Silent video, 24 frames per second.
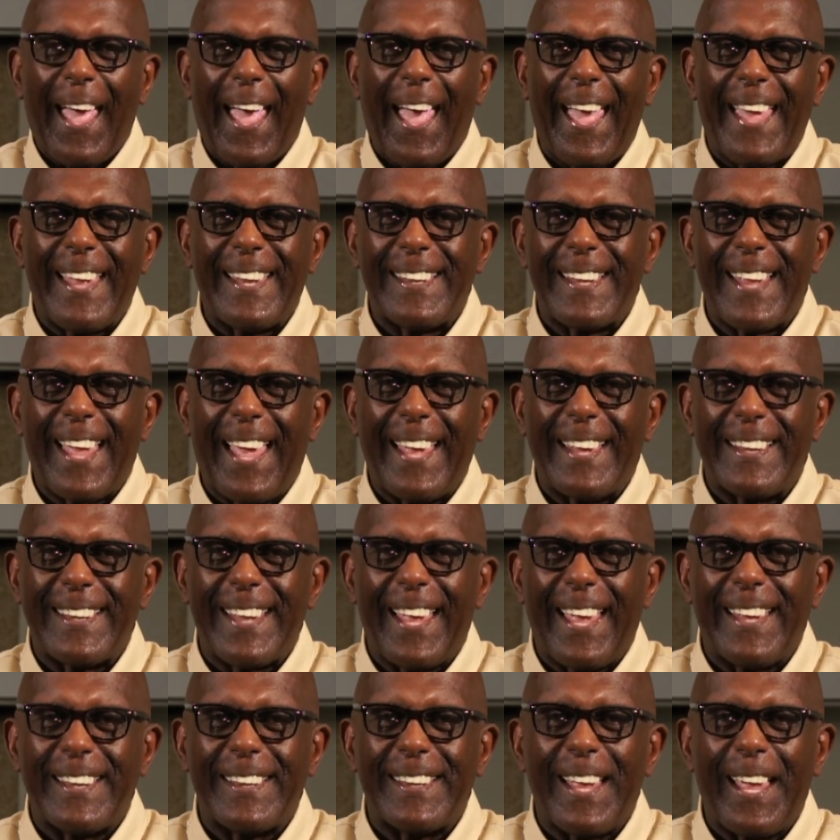
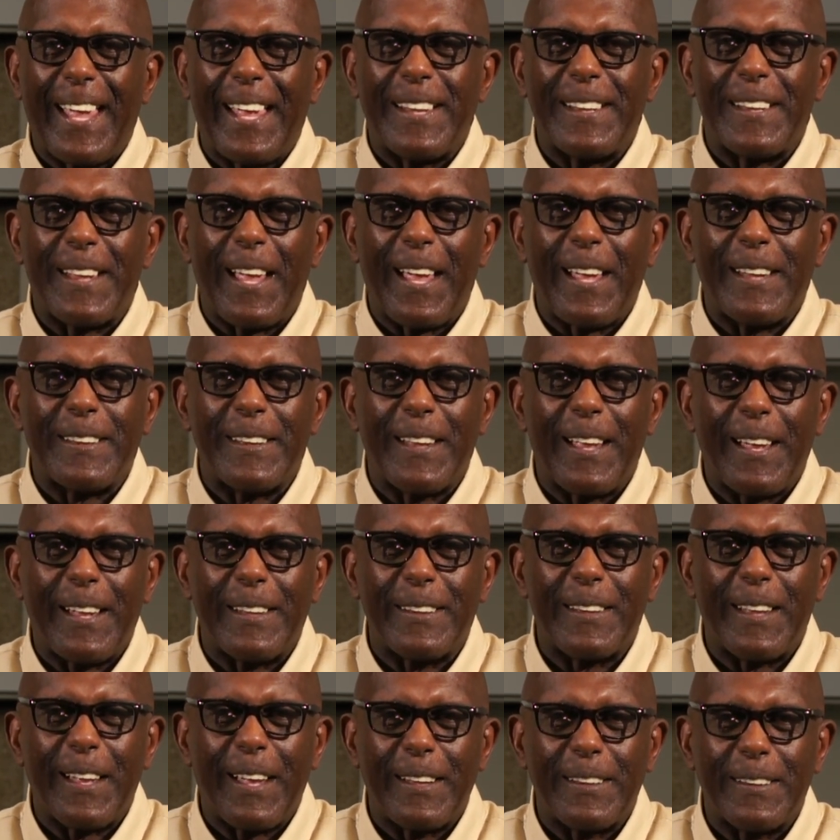
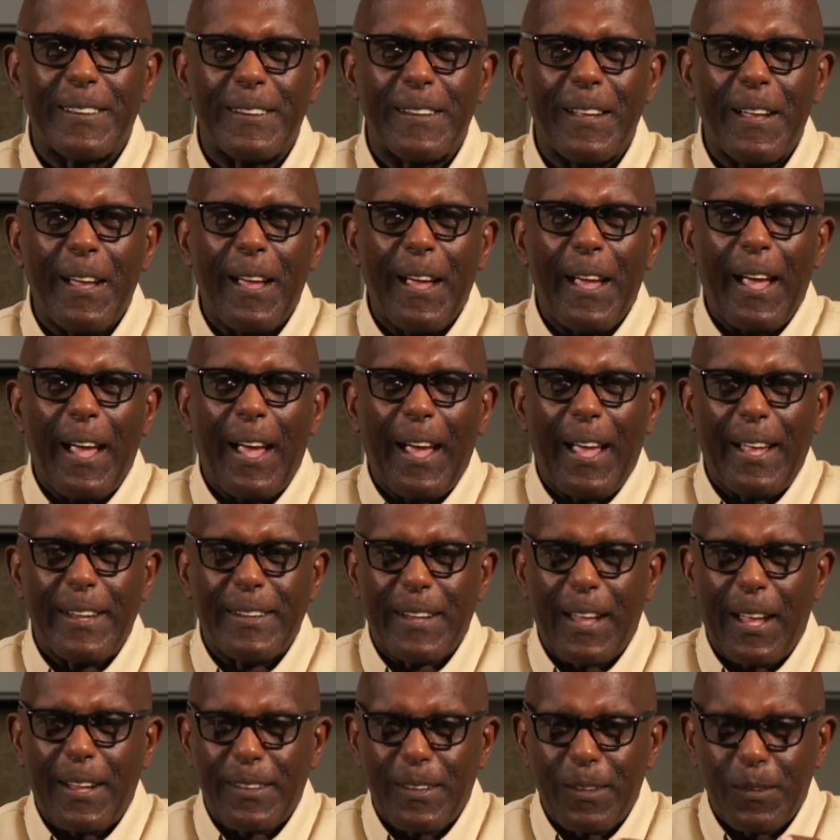
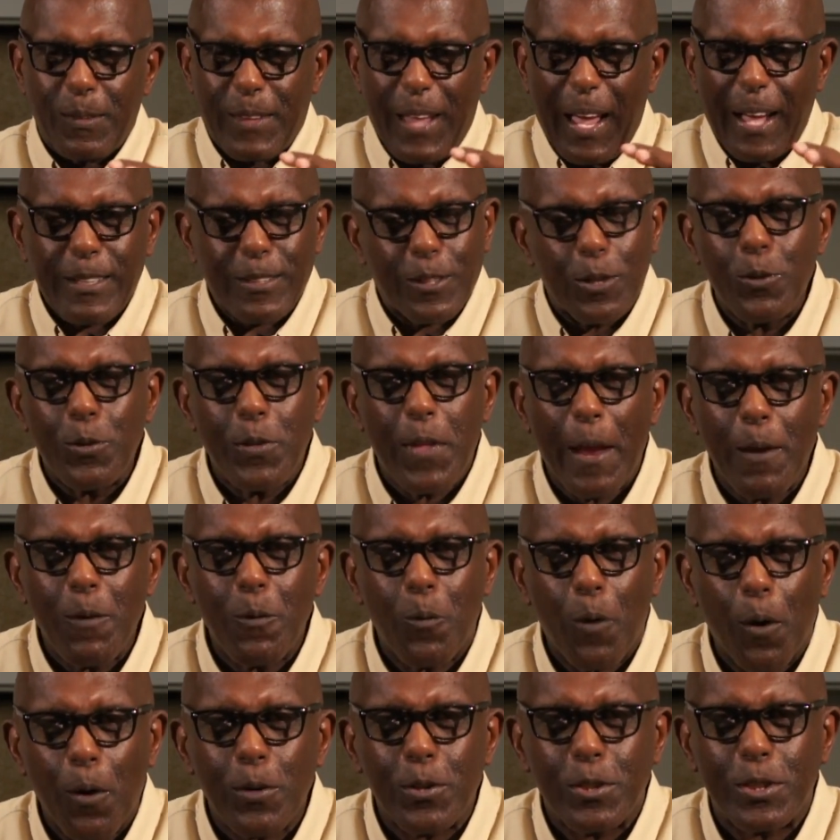and that's who they
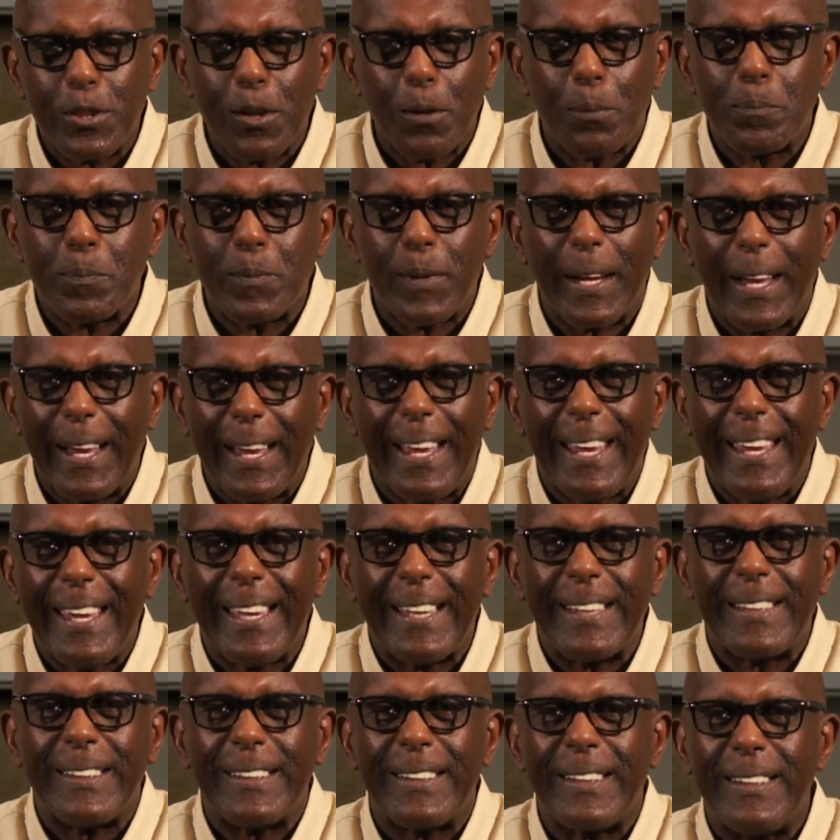worshiped
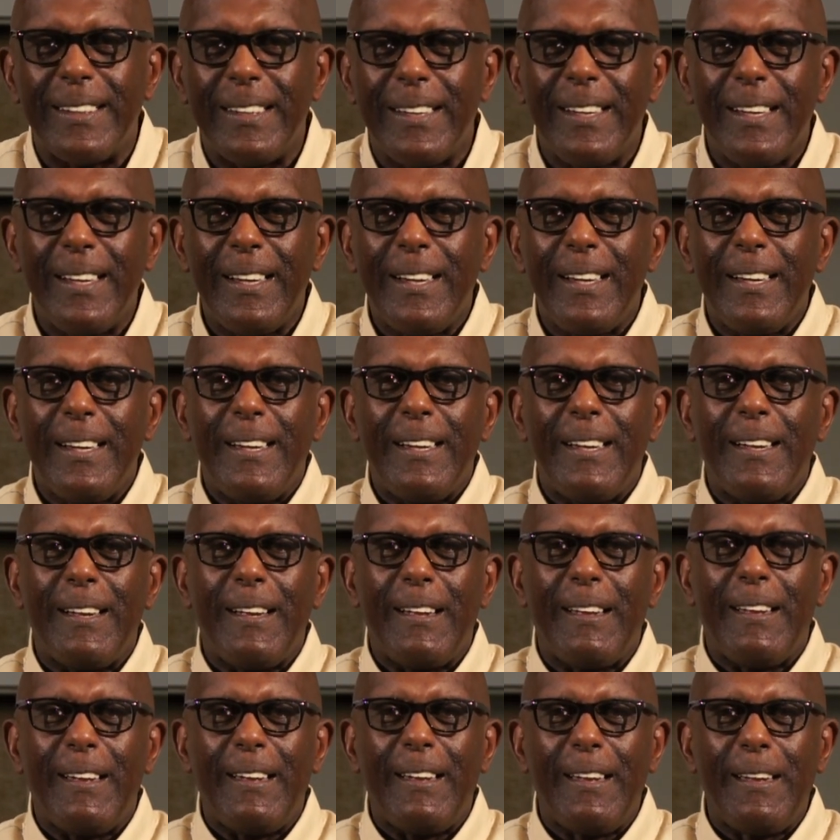in
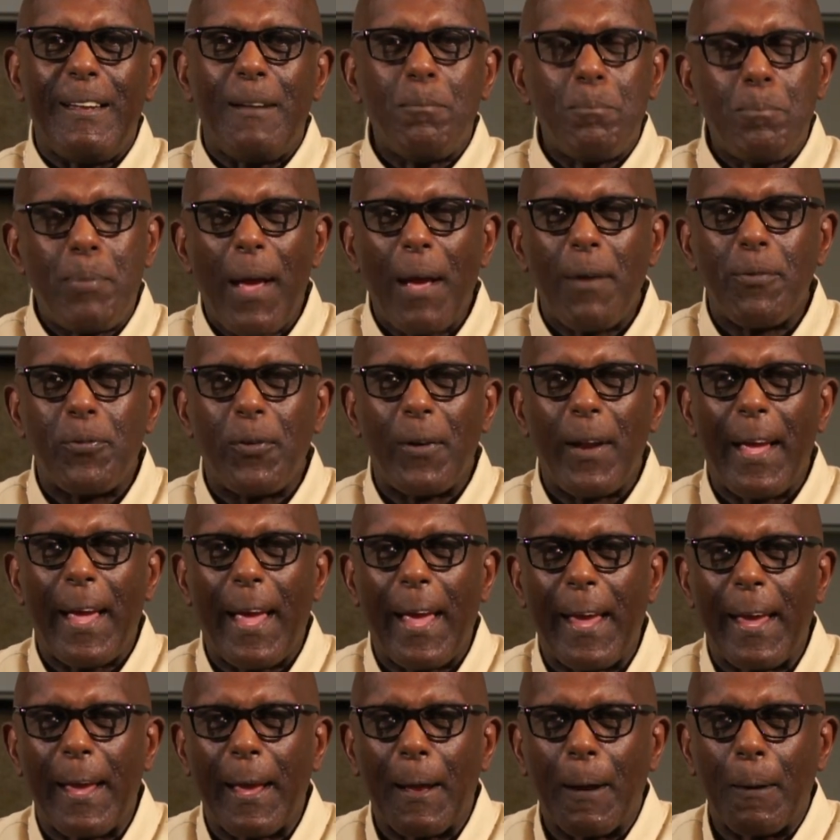
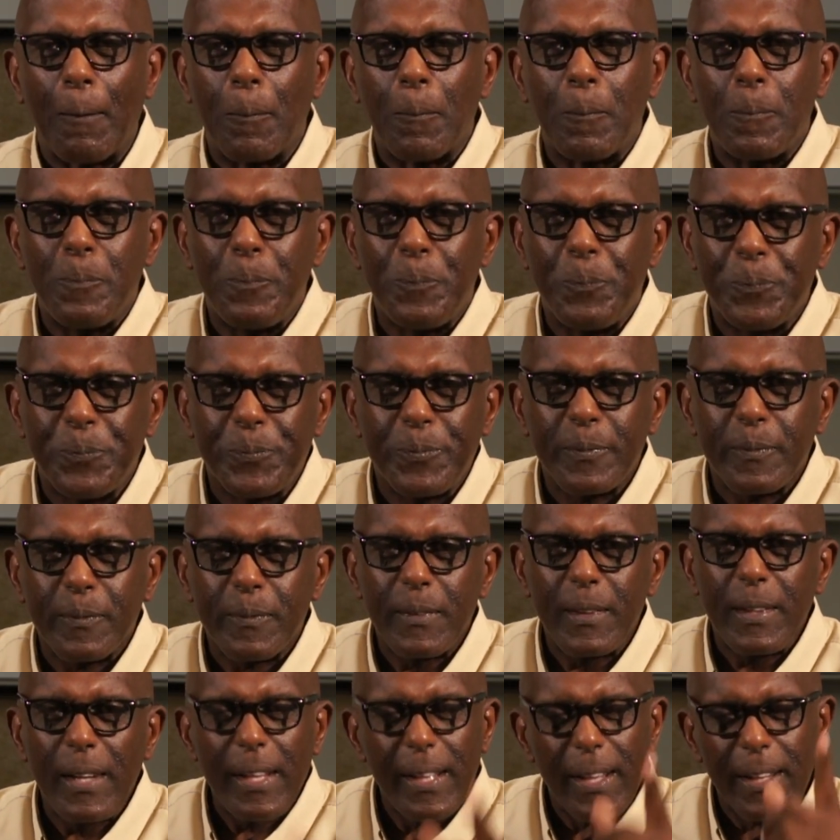Bethlehem.
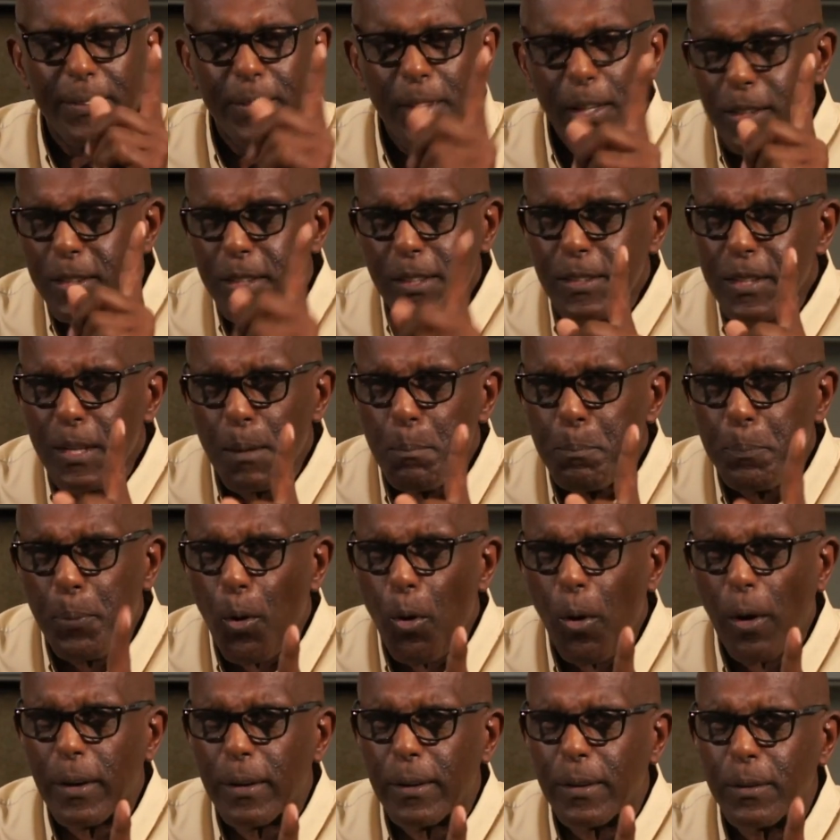This is
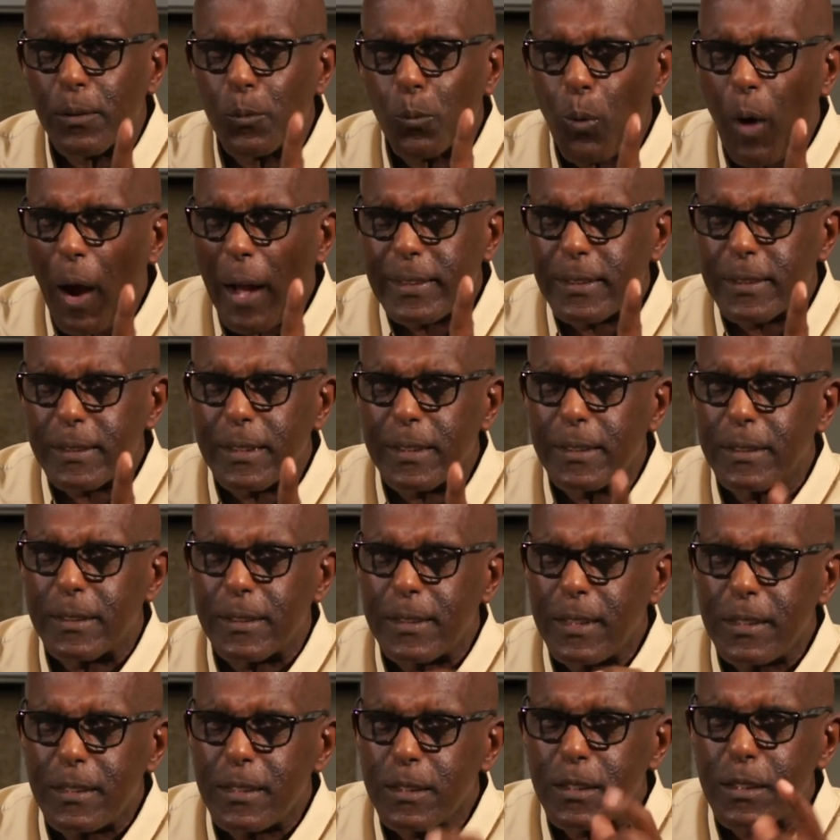important. Watch this.
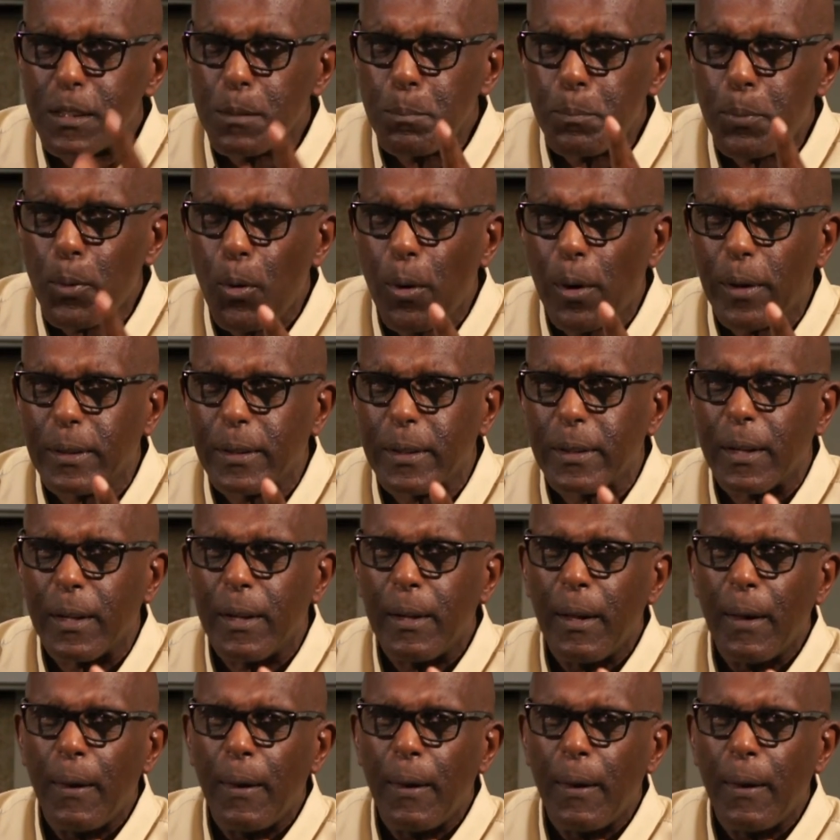This is important.